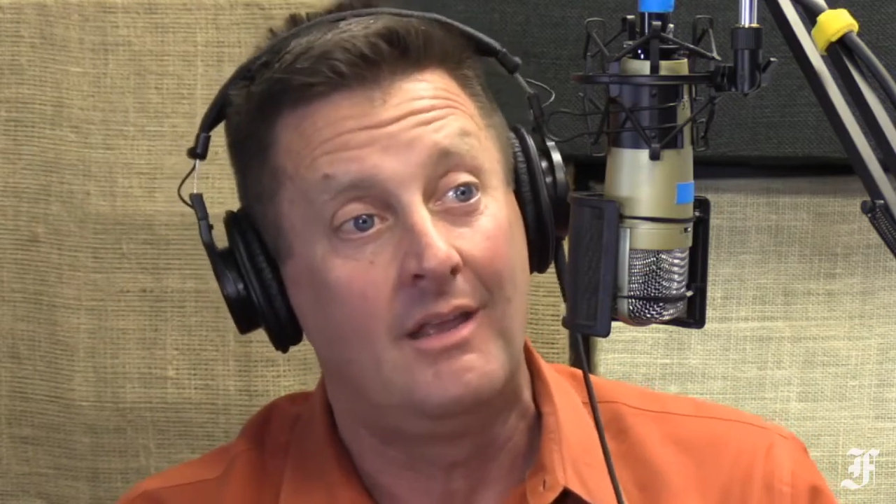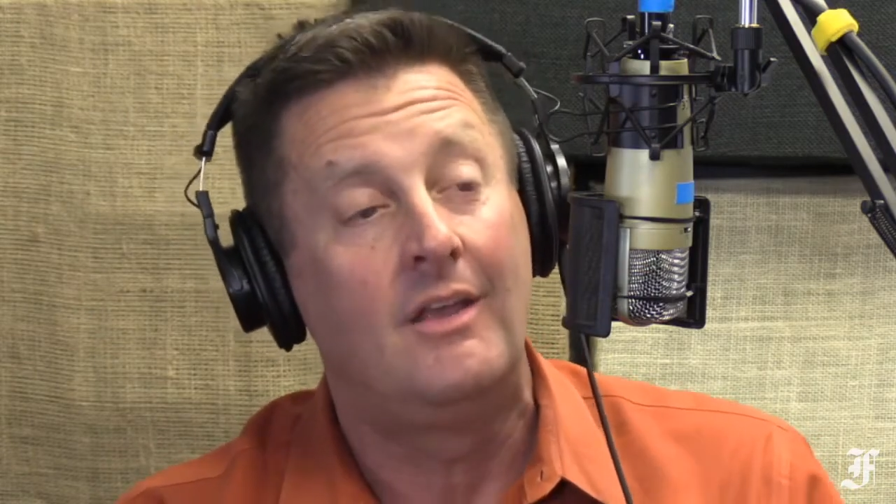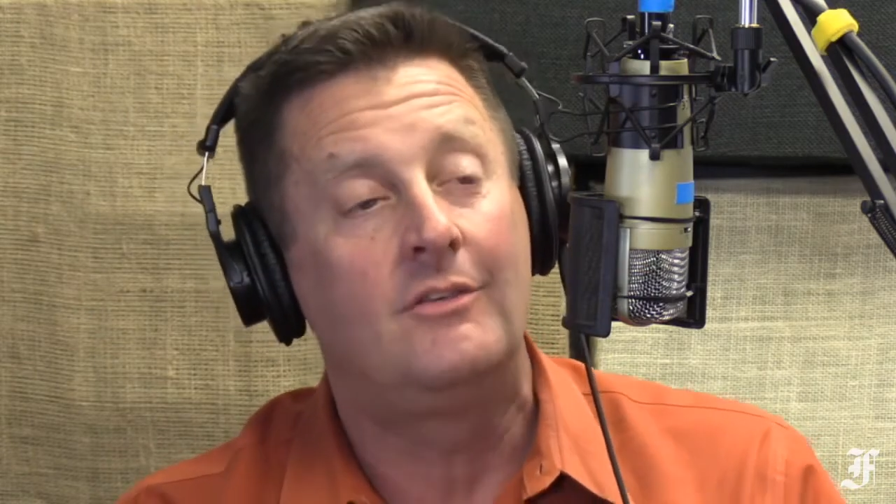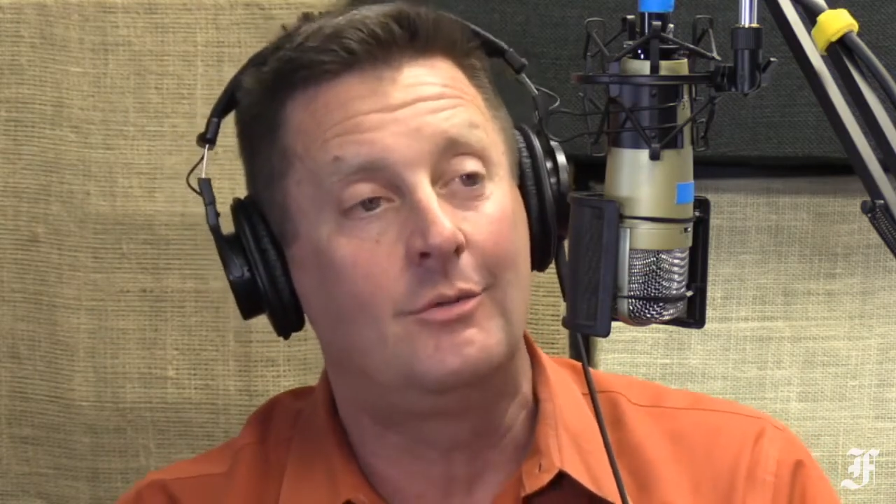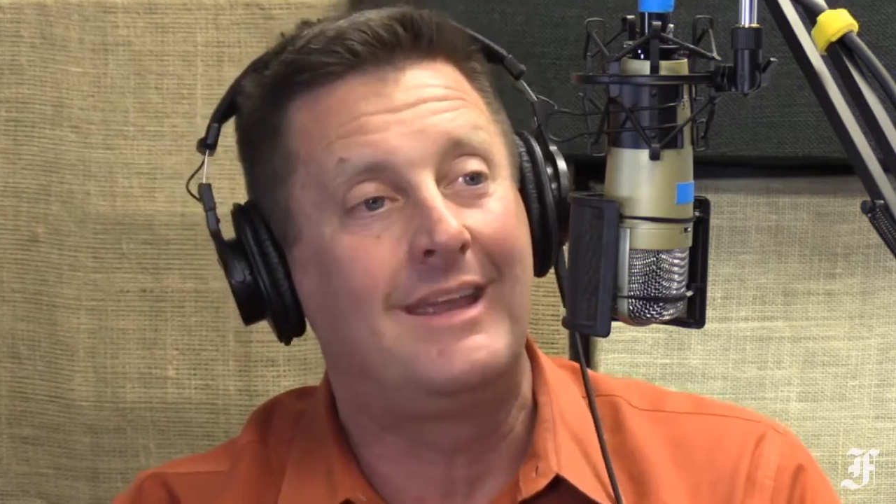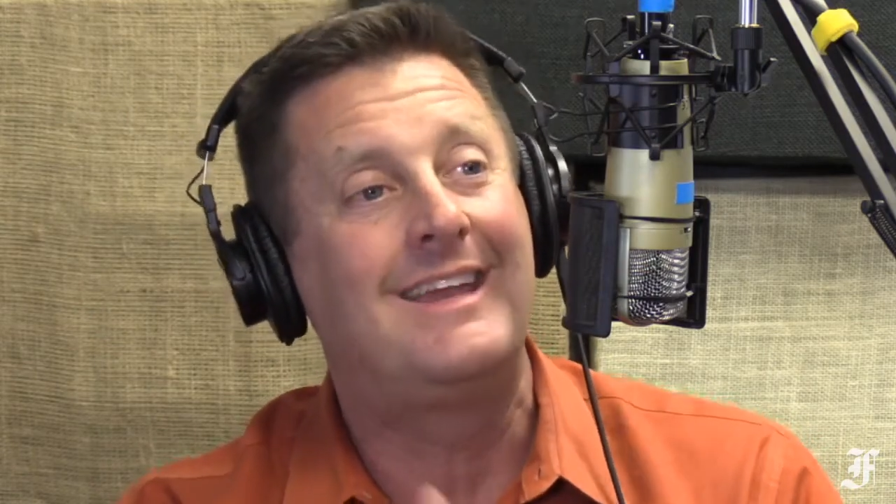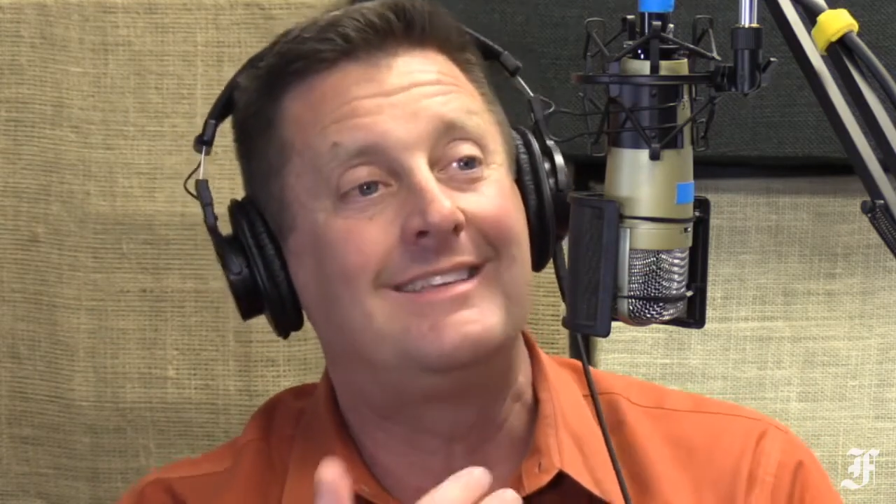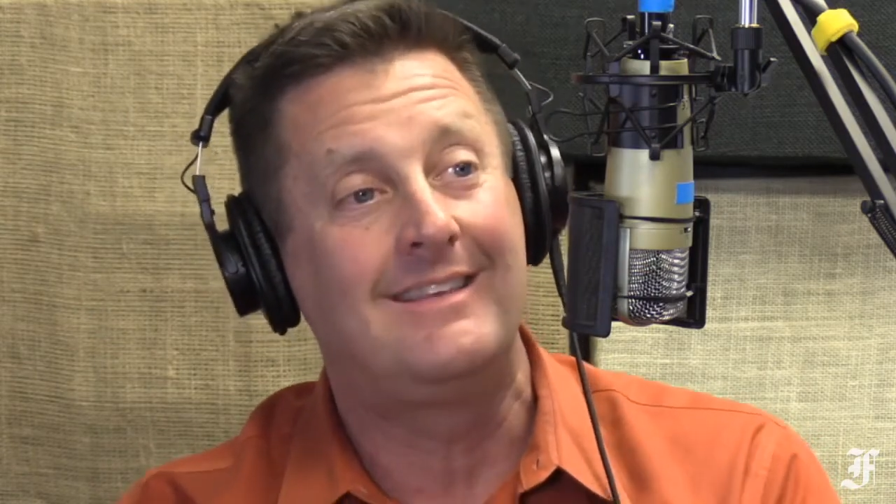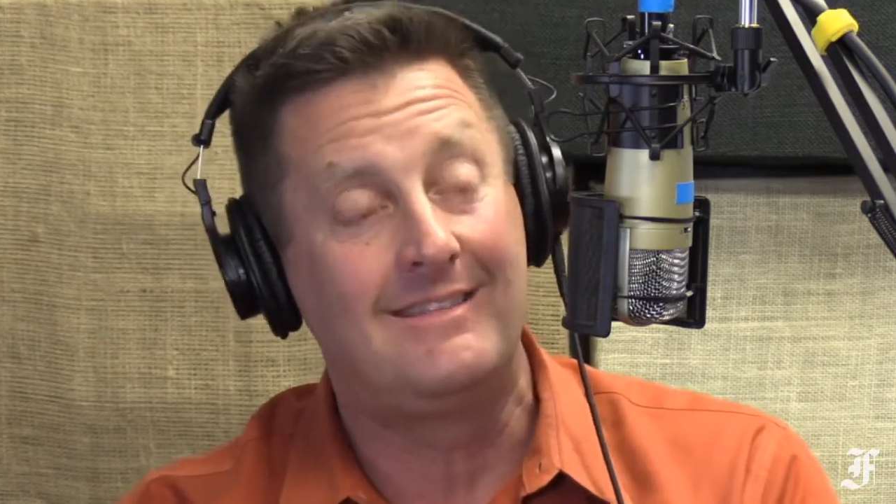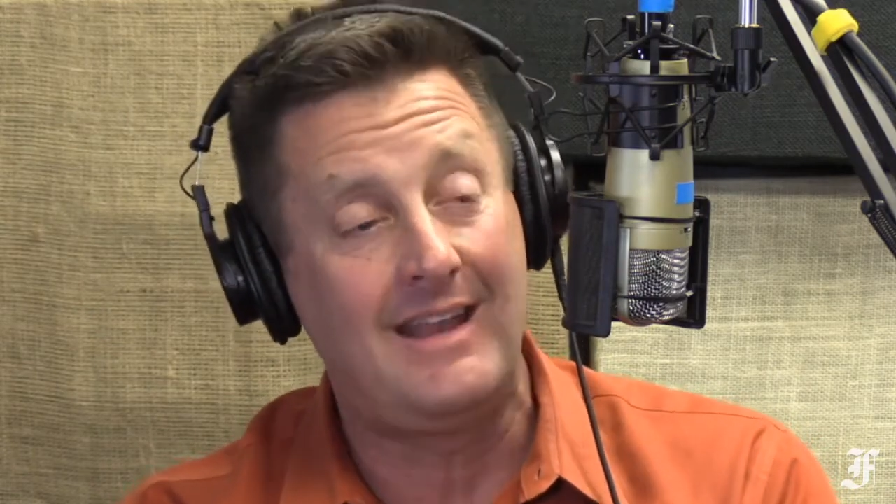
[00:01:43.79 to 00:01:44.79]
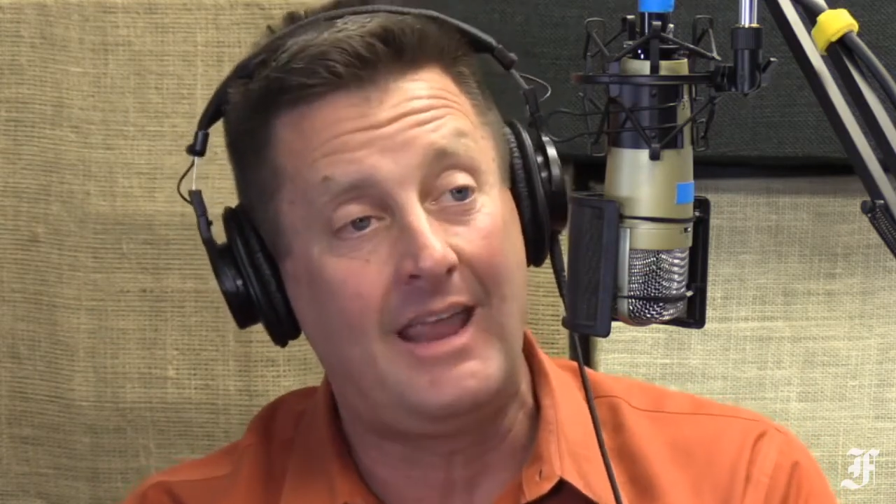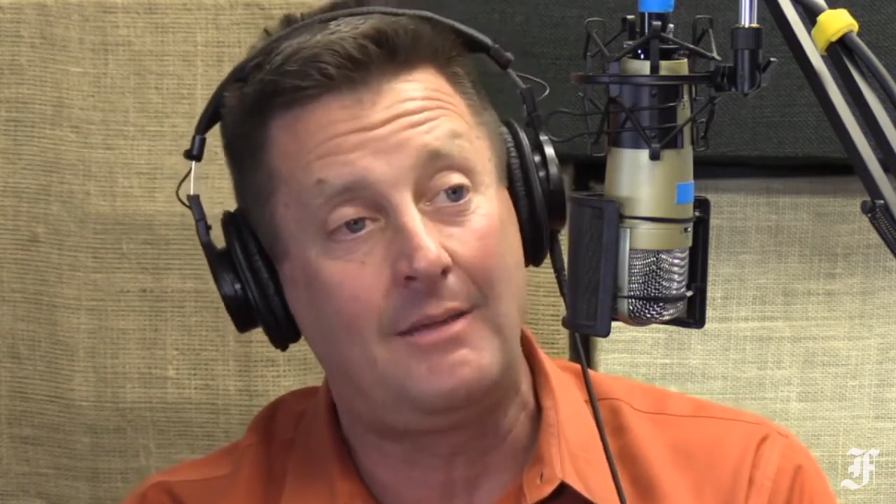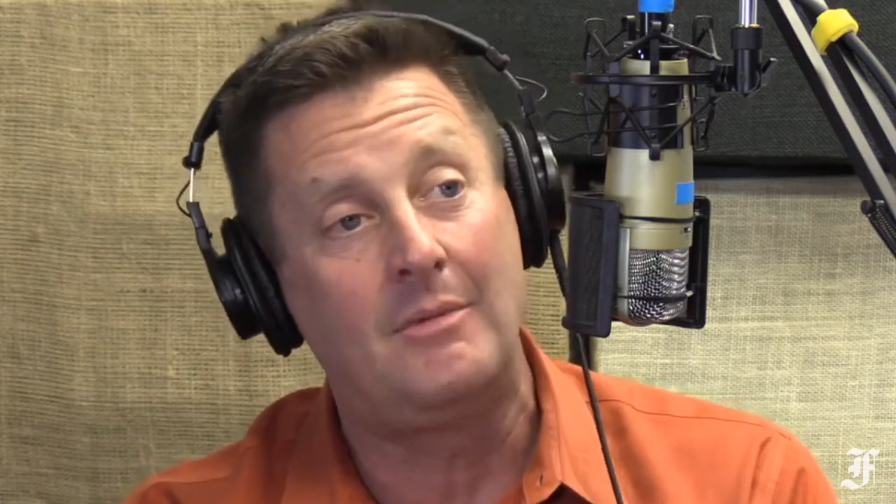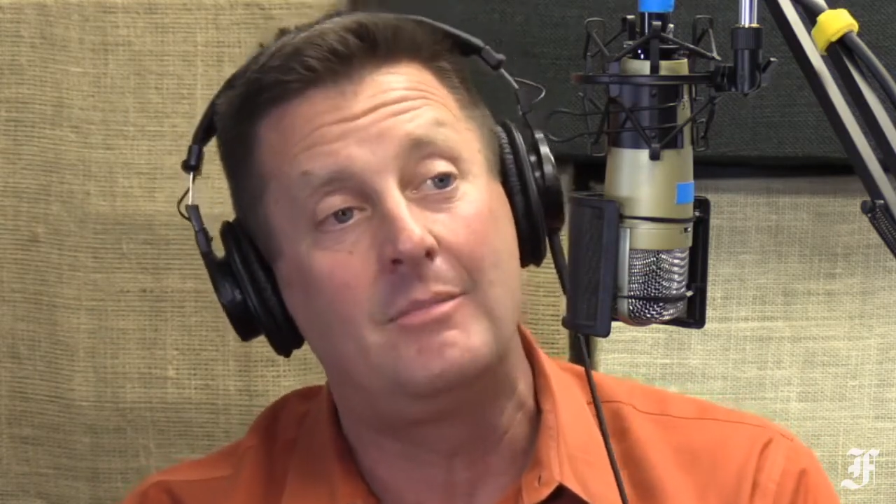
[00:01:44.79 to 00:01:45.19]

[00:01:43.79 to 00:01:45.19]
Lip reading: So it gets its name